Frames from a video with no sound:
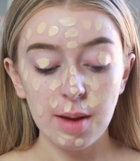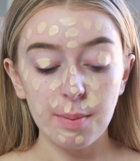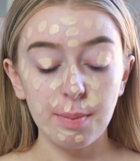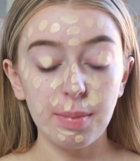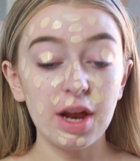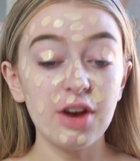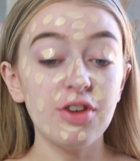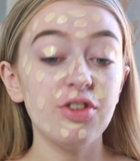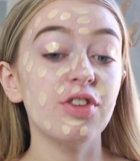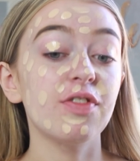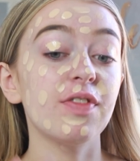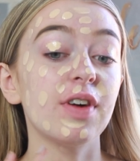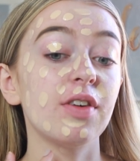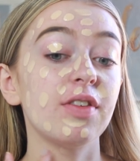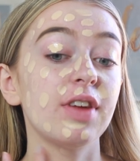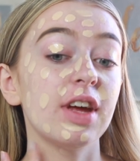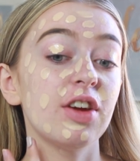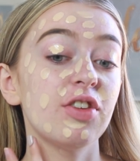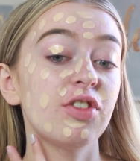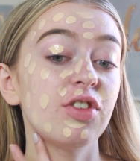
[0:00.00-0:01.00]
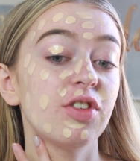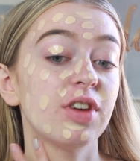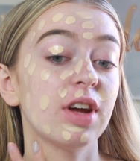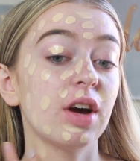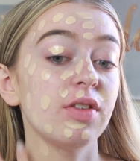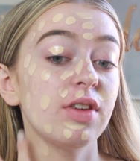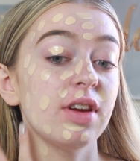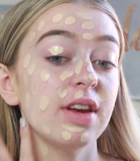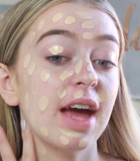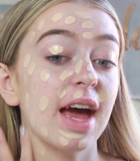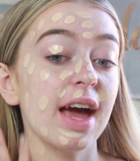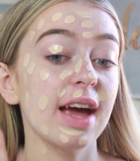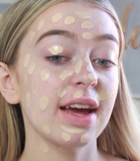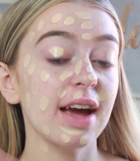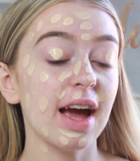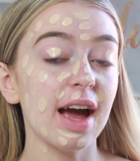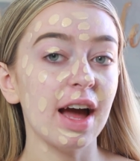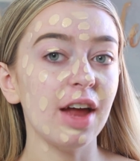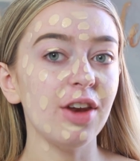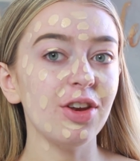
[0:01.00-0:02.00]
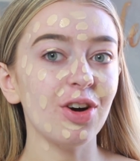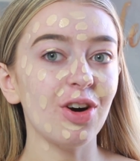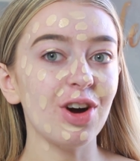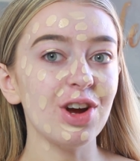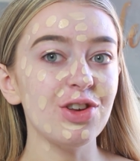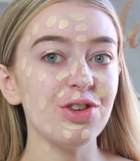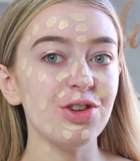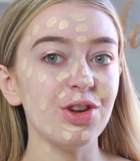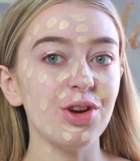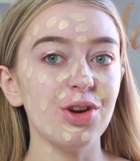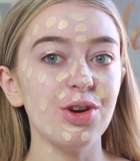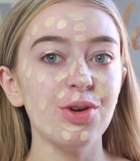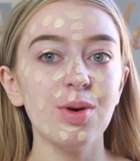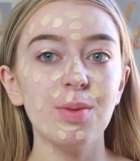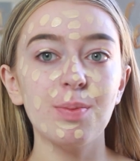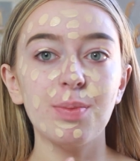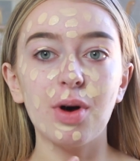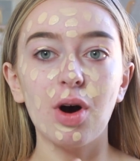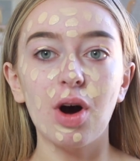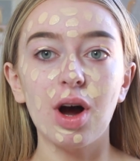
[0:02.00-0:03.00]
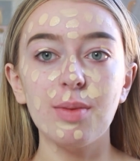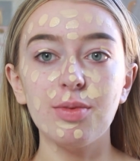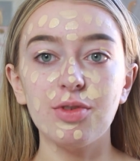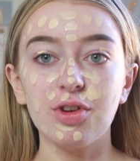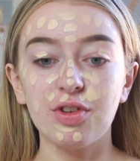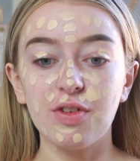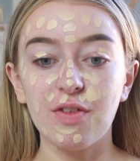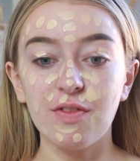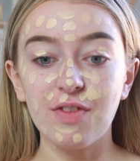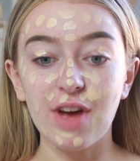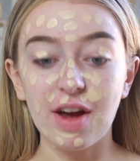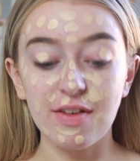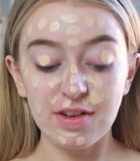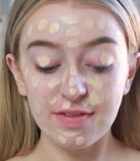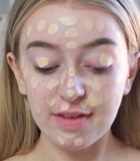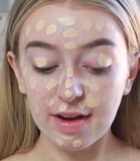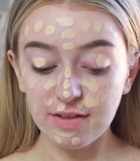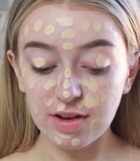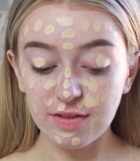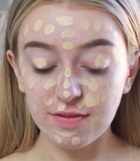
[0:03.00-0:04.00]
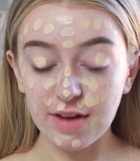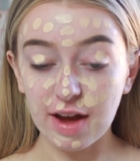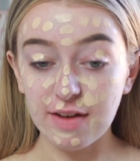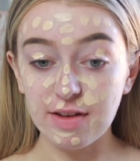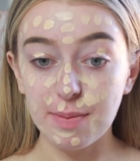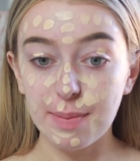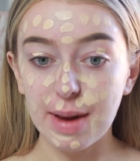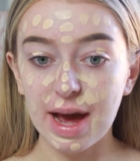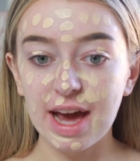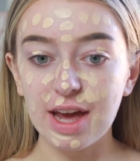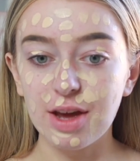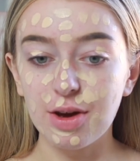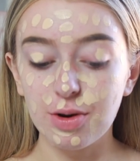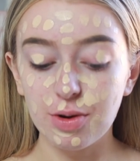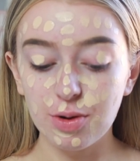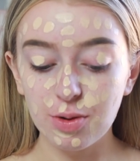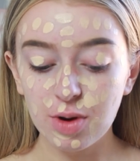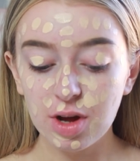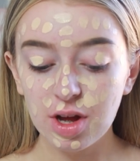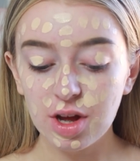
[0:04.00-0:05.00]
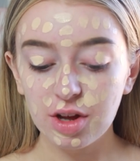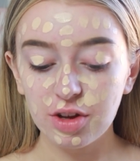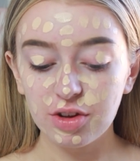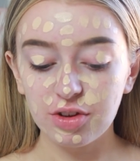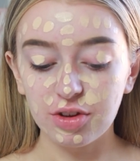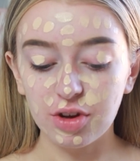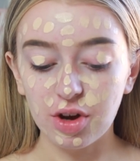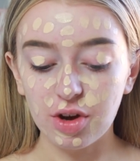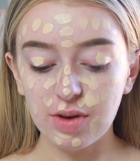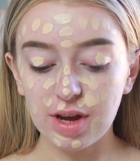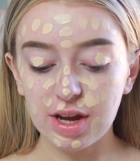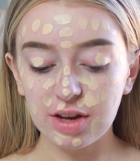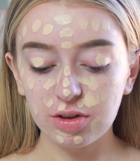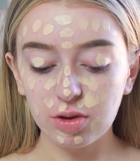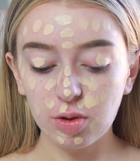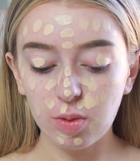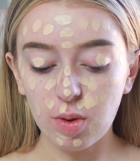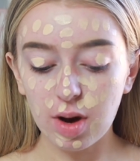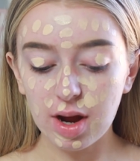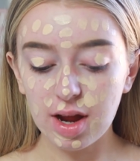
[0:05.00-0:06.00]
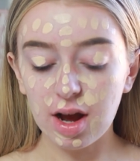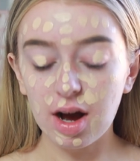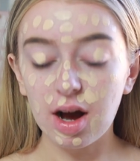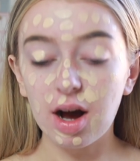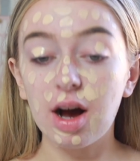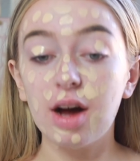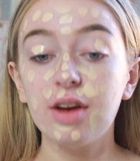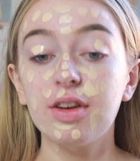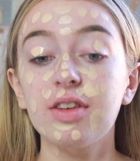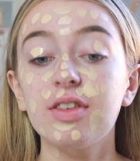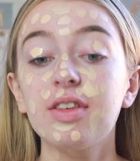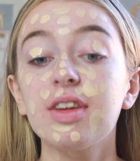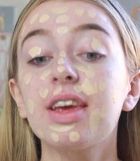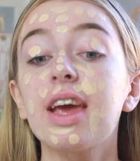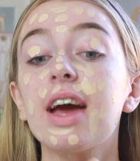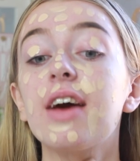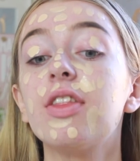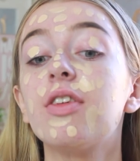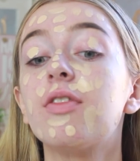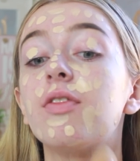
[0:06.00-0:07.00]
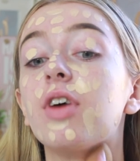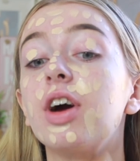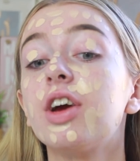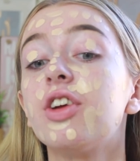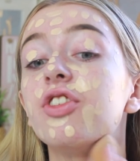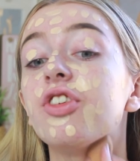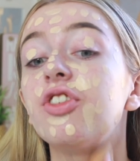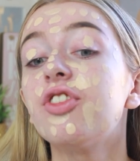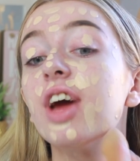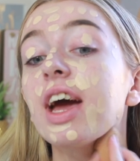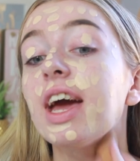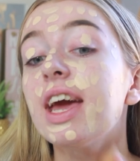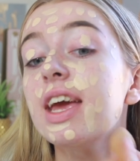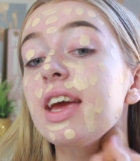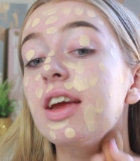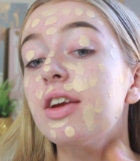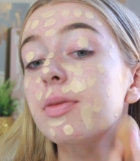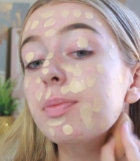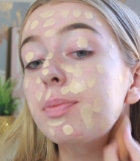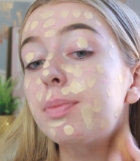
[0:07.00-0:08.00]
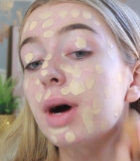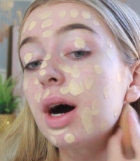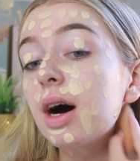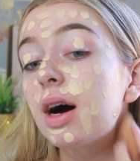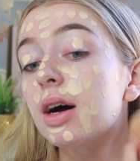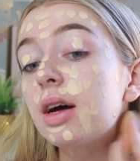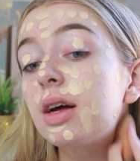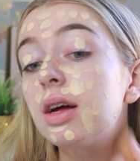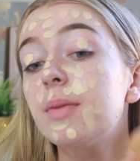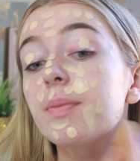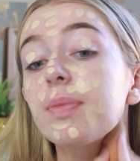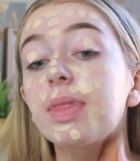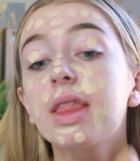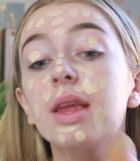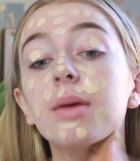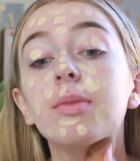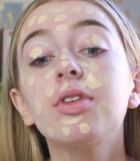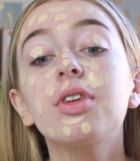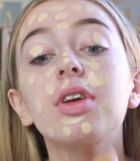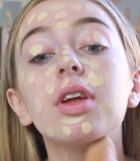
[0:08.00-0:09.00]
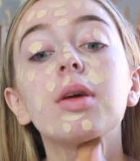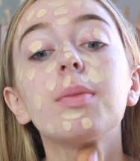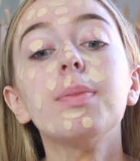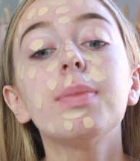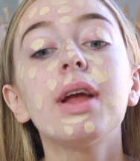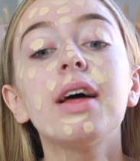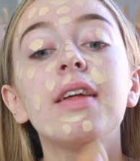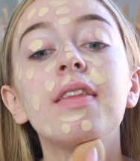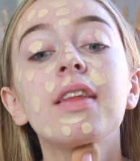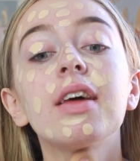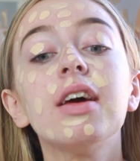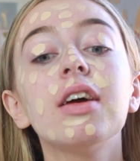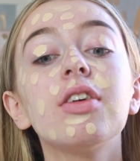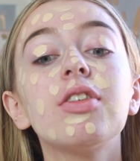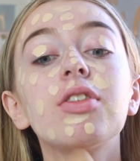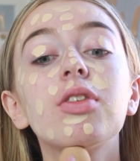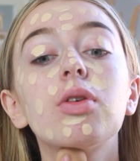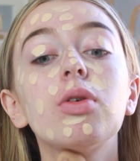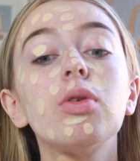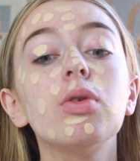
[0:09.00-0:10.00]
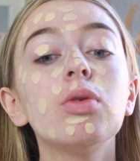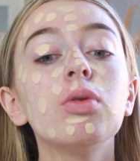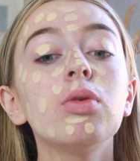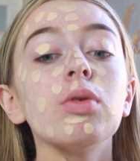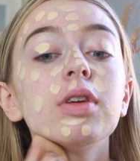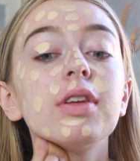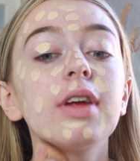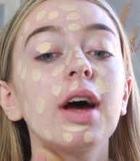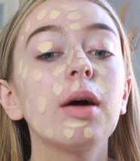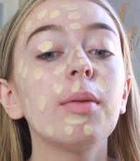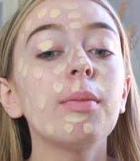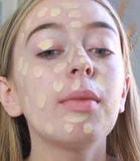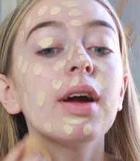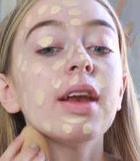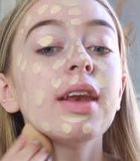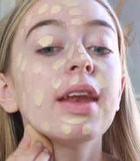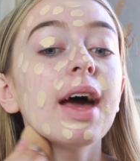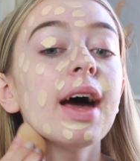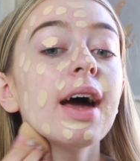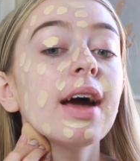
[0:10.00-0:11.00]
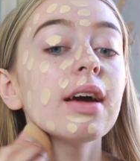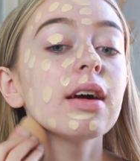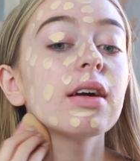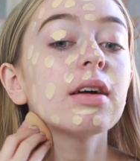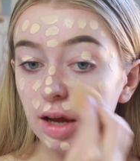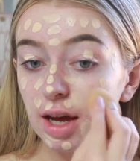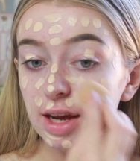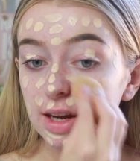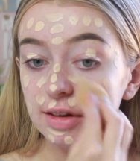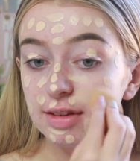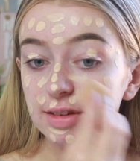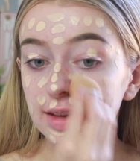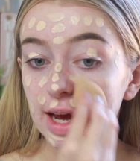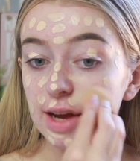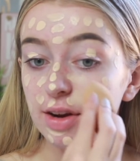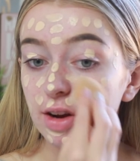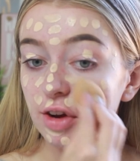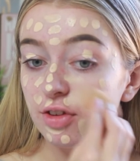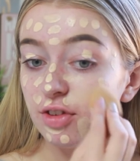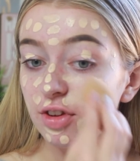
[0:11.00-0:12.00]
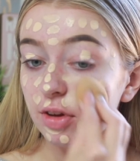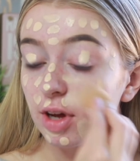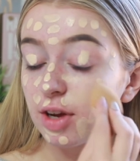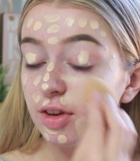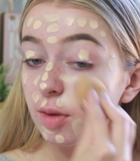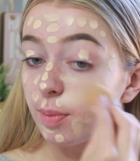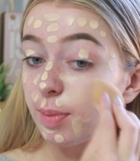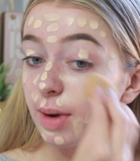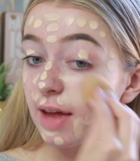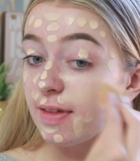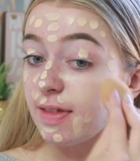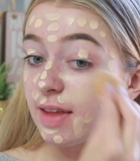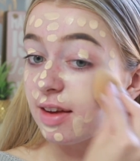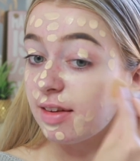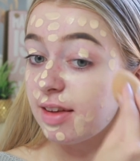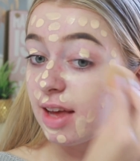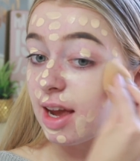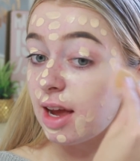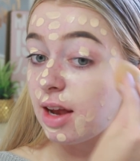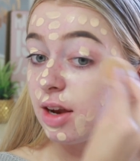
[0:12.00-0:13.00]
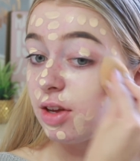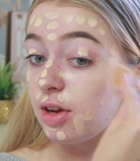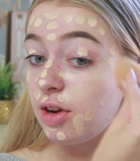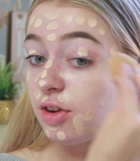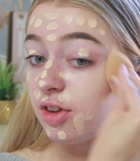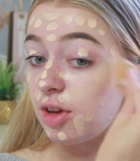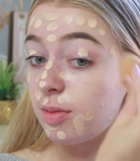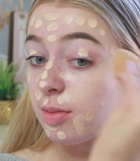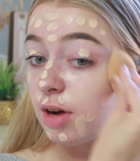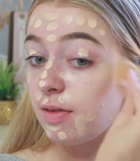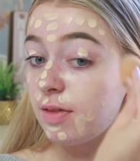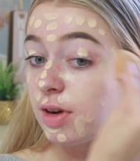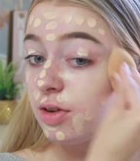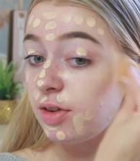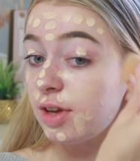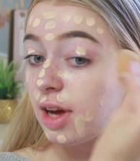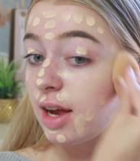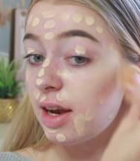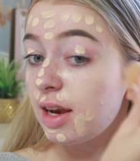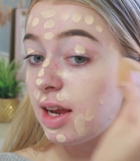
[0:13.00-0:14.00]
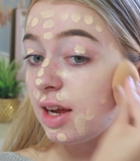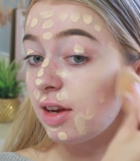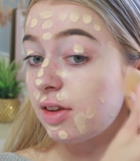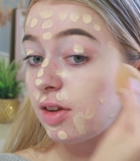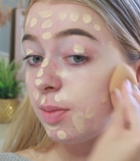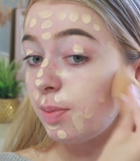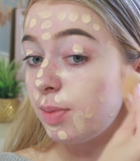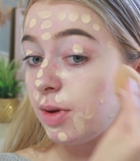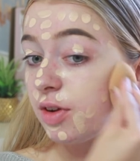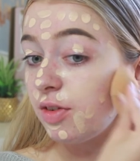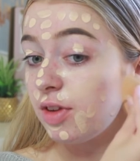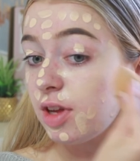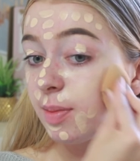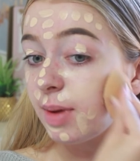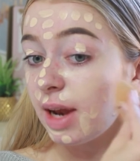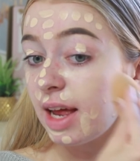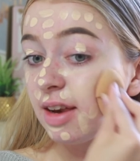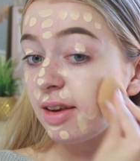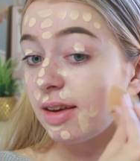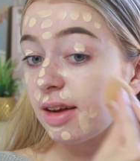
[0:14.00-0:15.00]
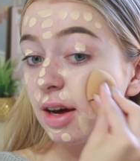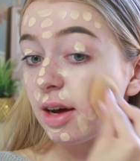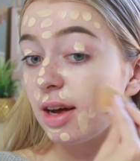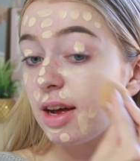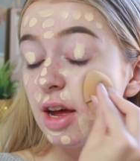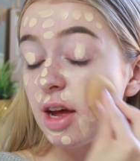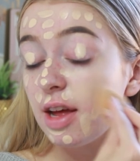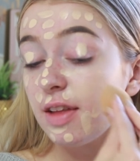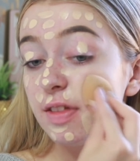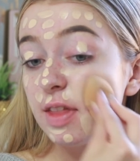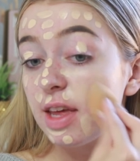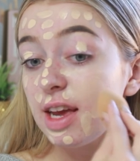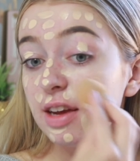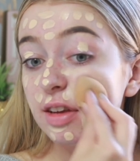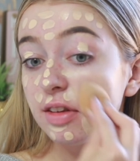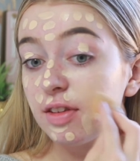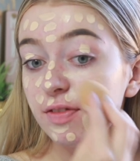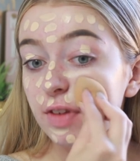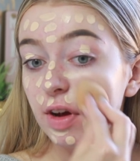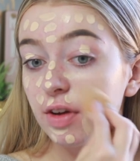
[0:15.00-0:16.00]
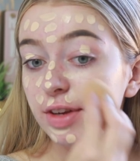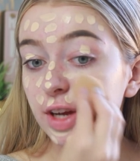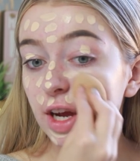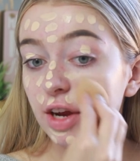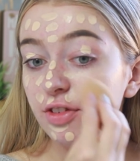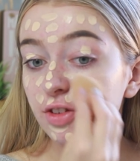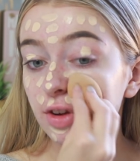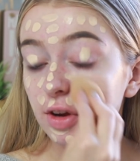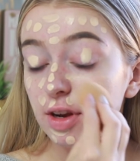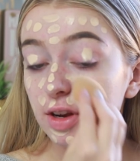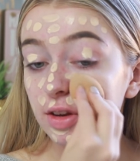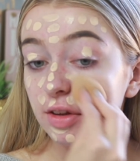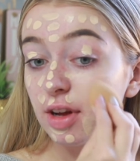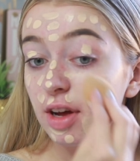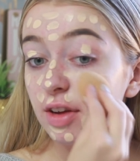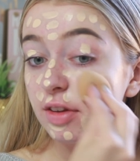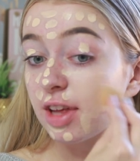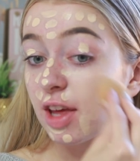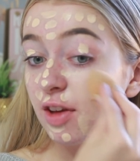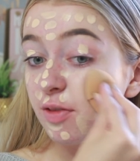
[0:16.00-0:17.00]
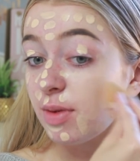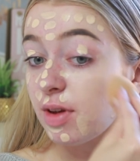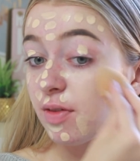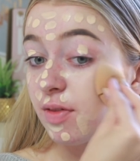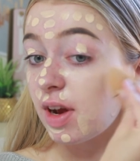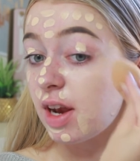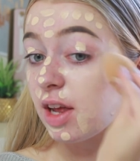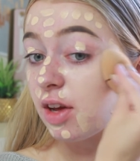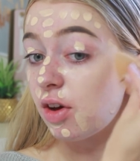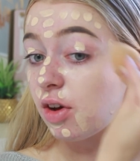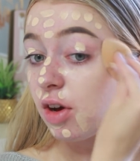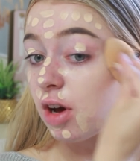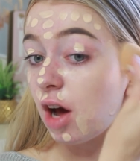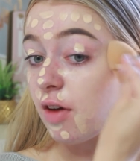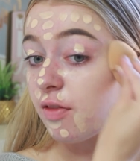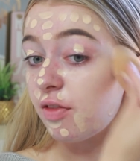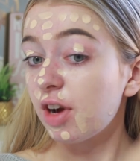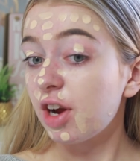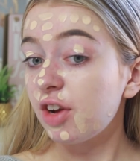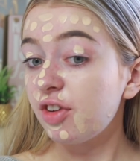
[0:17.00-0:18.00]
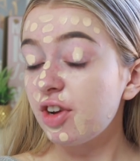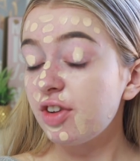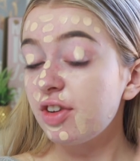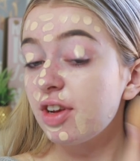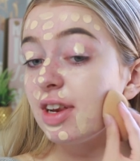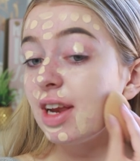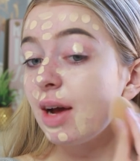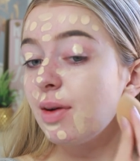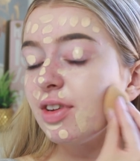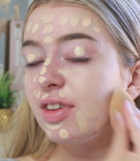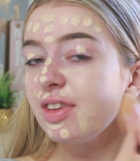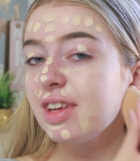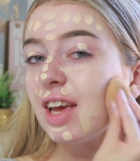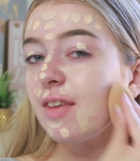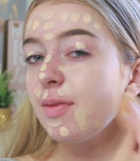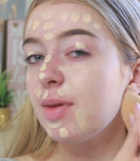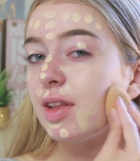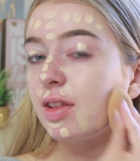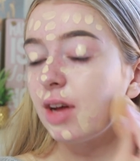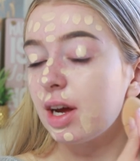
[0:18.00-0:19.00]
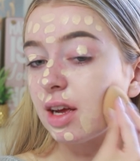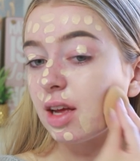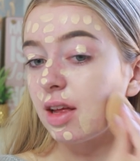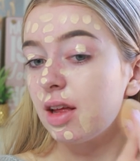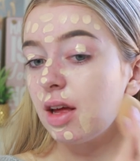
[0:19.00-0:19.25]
blend your foundation down your neck, and I do, but I'm just very, very, very pale, so it's quite hard to get the right shade. But I'm just going to blend this all down my neck. Like I said, I just like to blend this in using my Real Techniques Beauty Blender. This foundation, it does give me really good coverage. Now it doesn't give me like